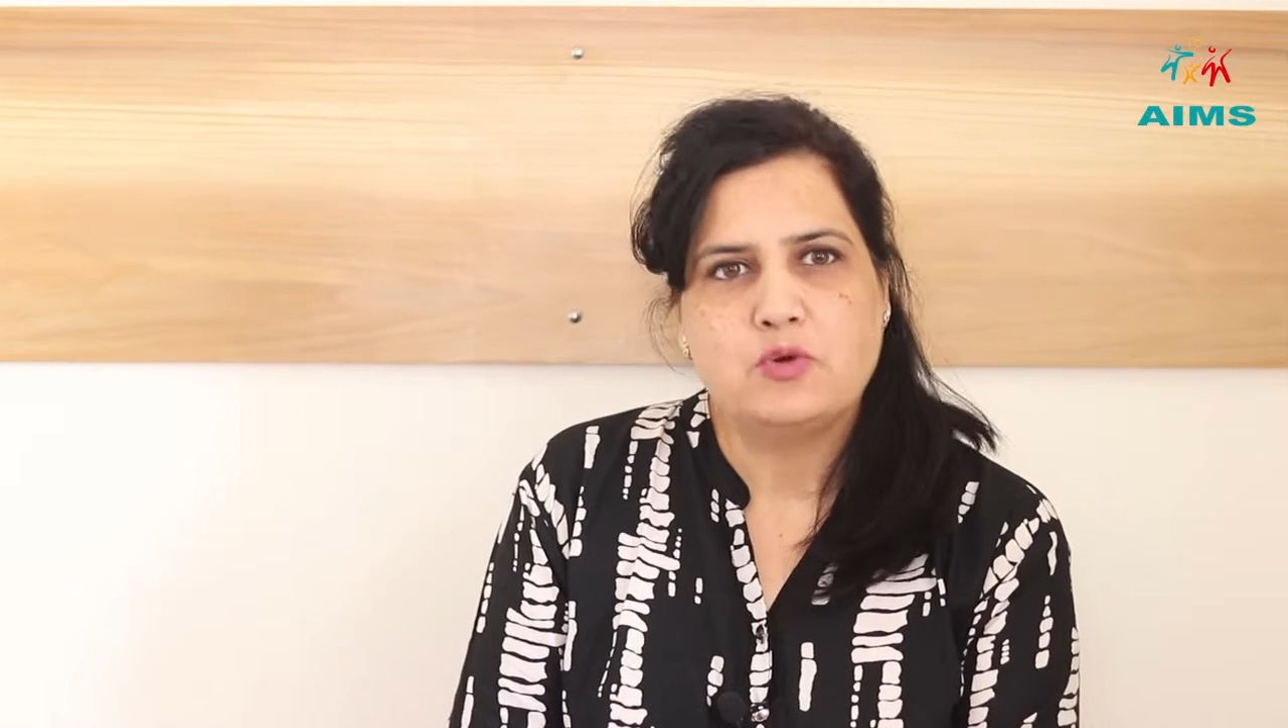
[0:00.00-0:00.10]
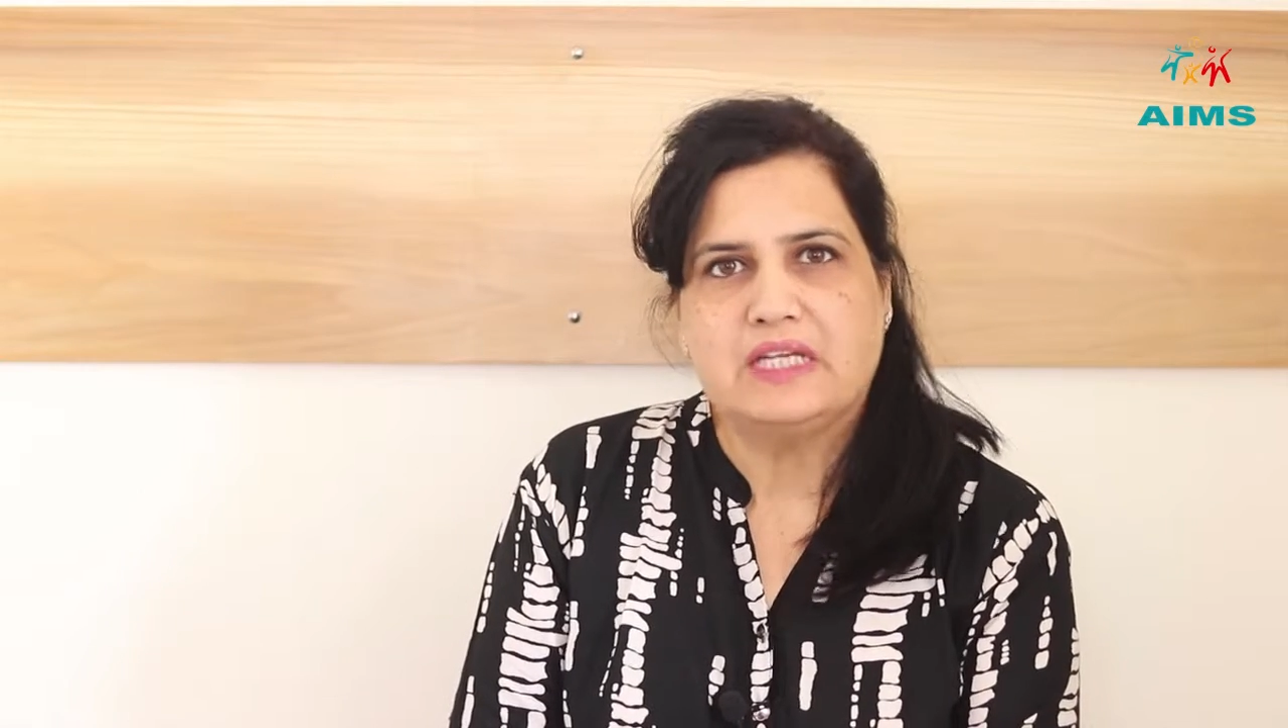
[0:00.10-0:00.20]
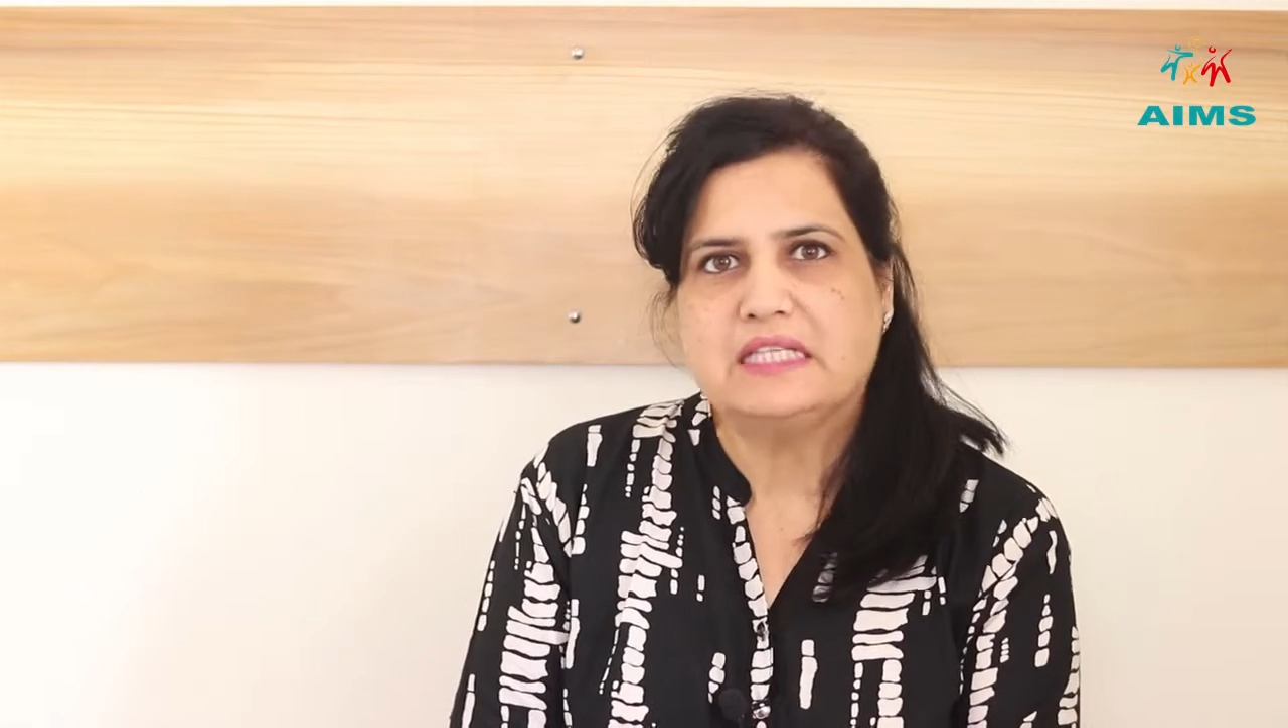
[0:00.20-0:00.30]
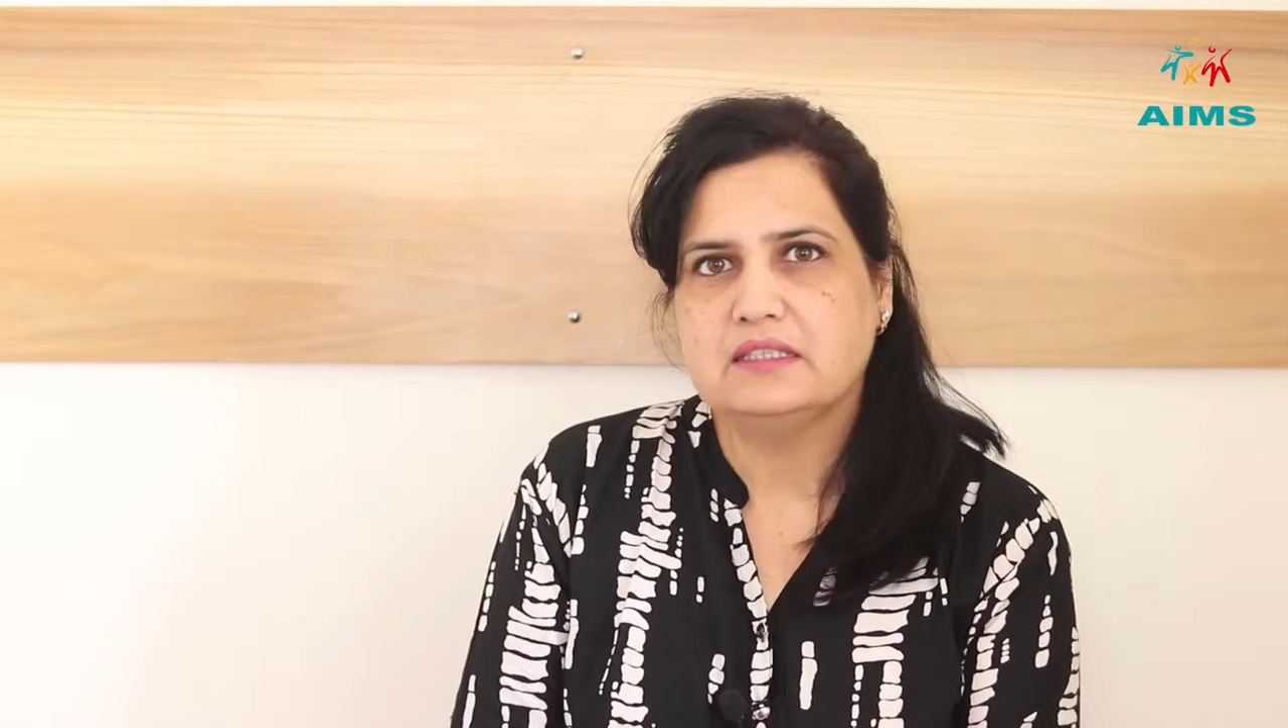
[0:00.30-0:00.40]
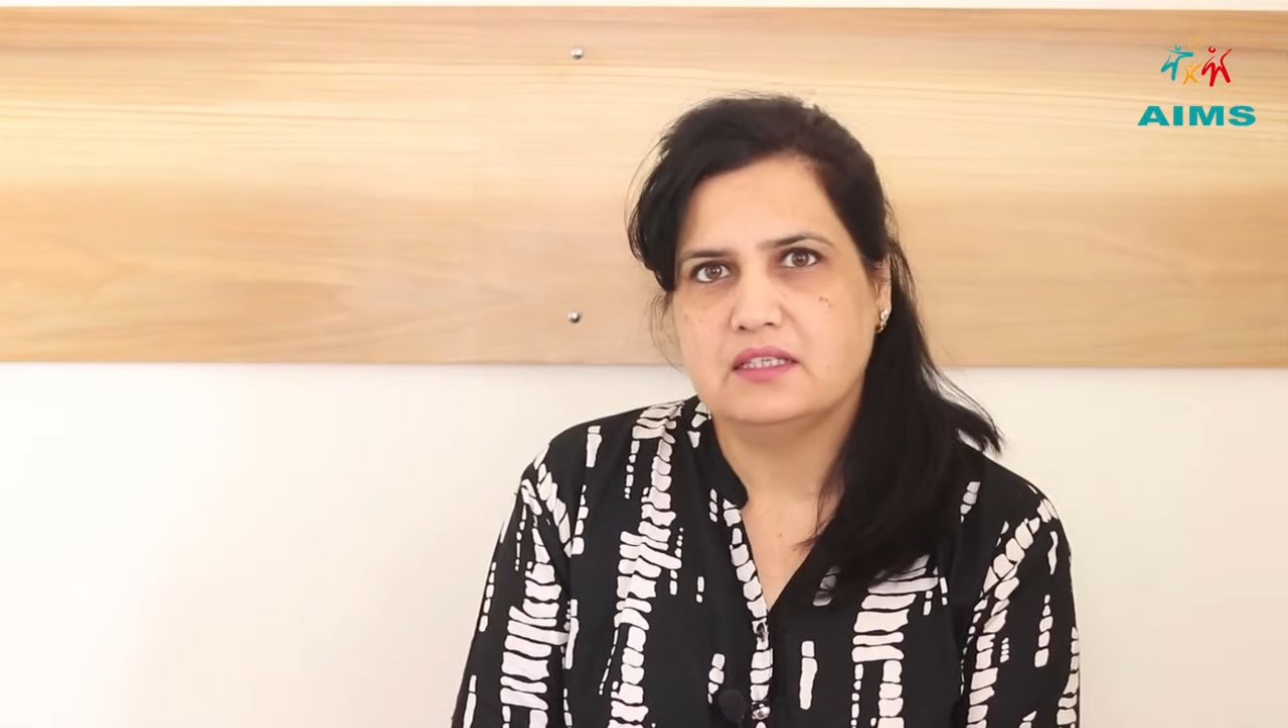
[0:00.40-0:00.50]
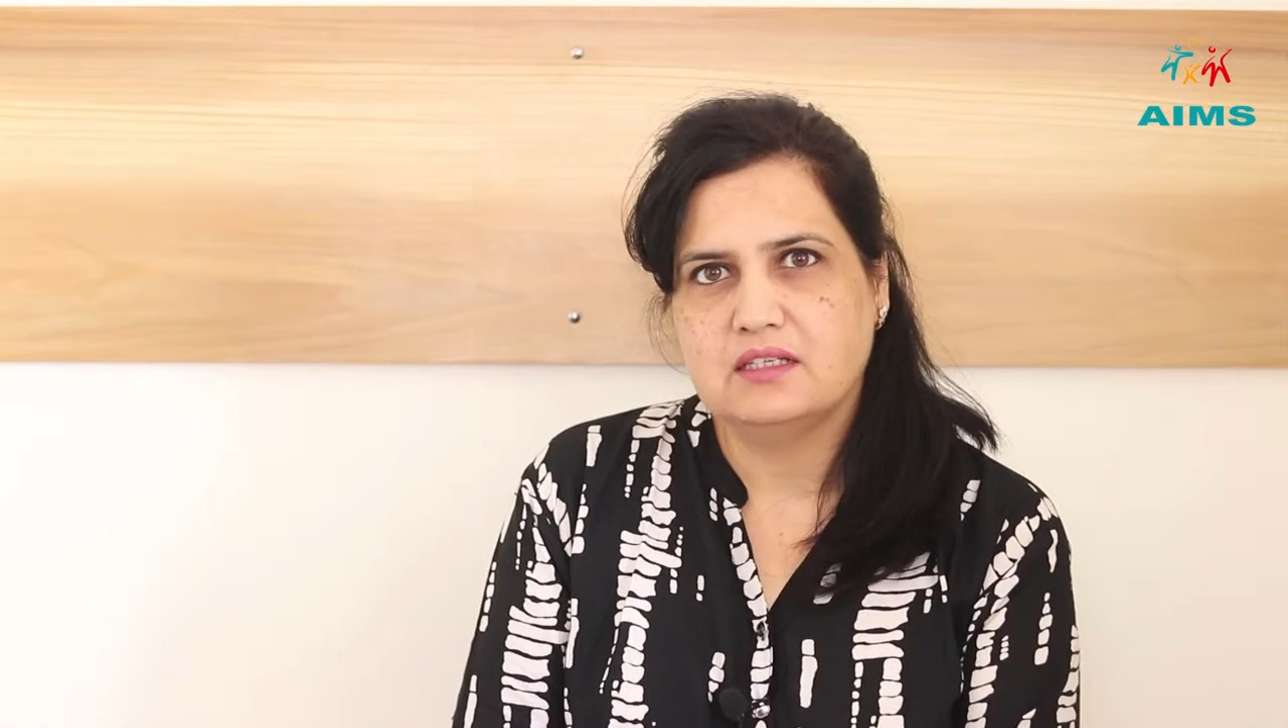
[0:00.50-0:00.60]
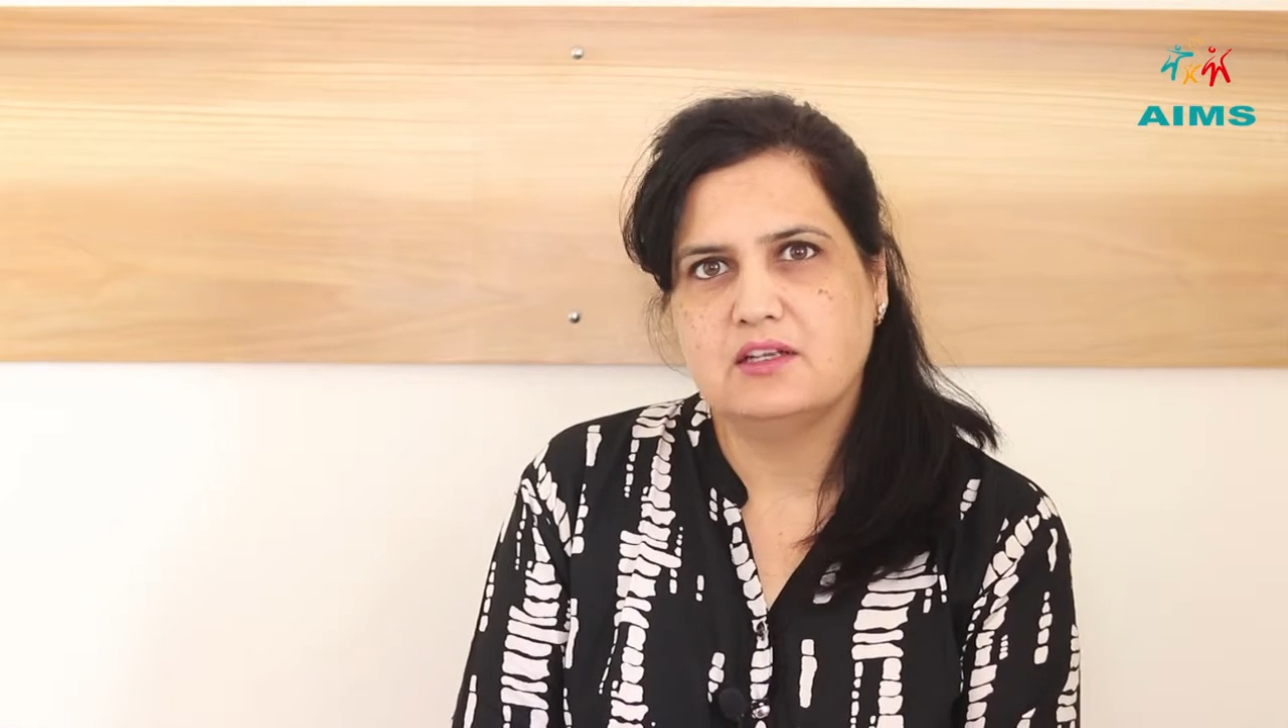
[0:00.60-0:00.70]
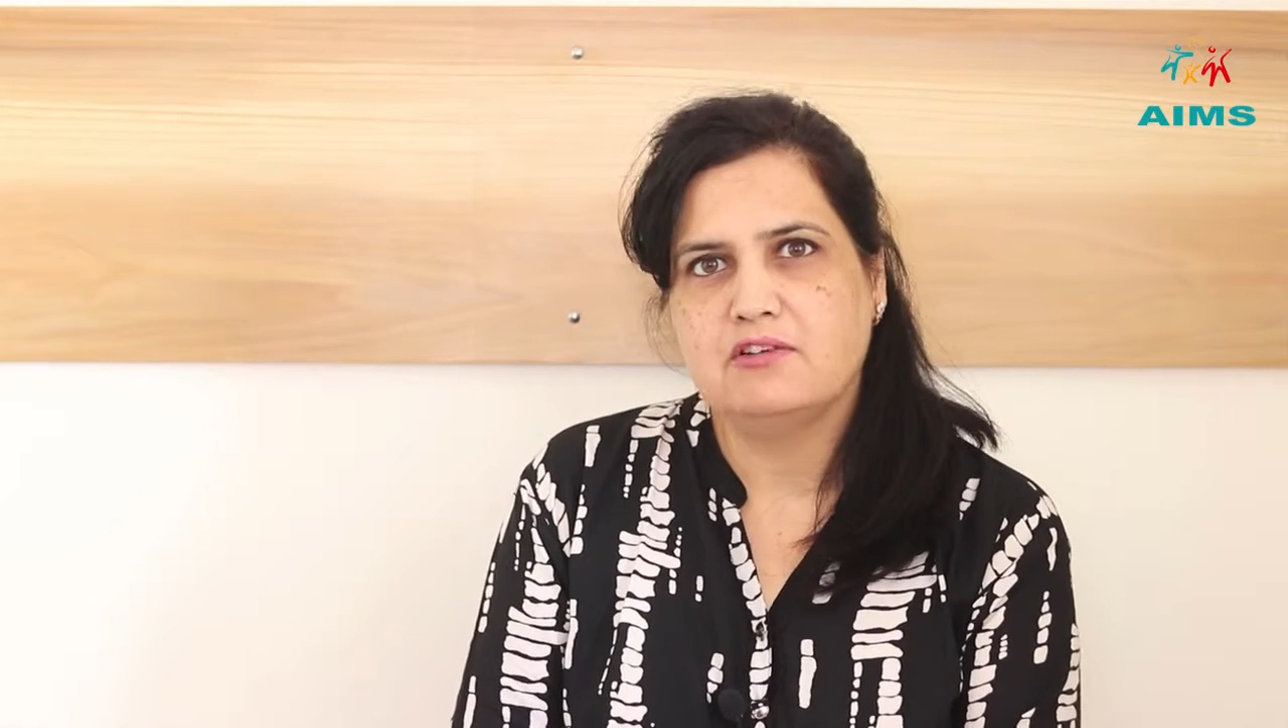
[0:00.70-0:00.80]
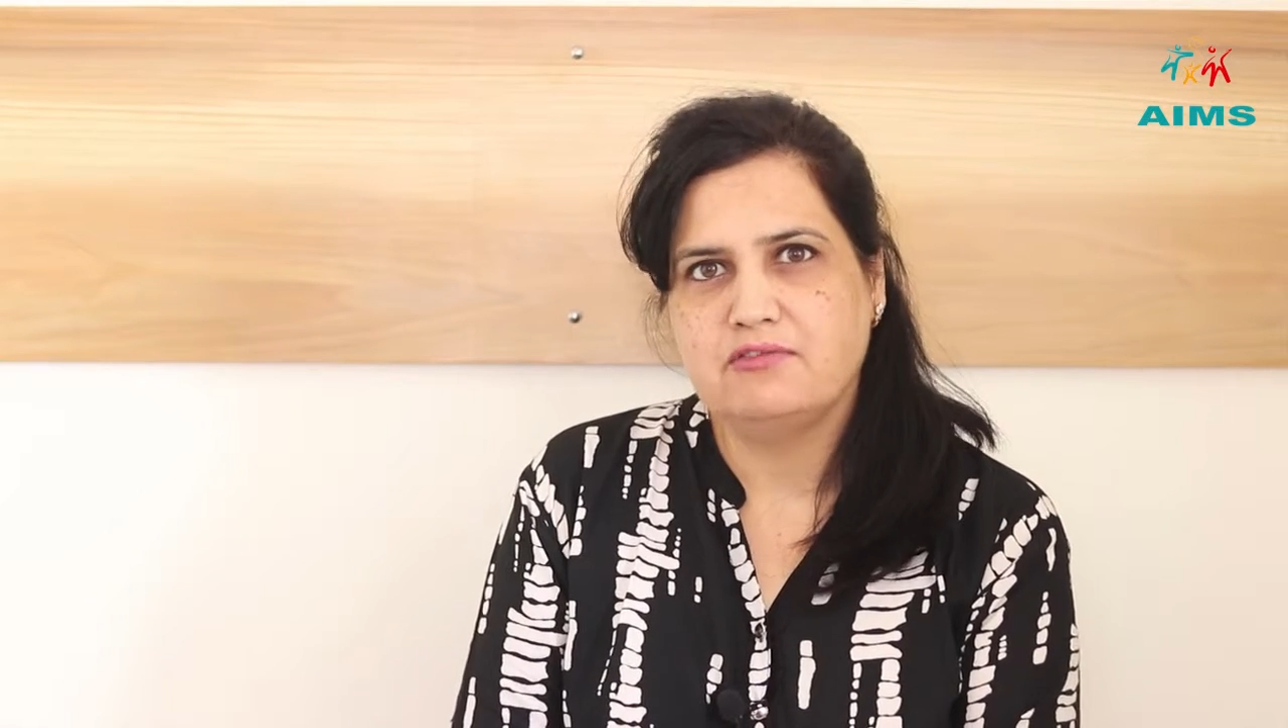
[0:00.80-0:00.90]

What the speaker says: 23rd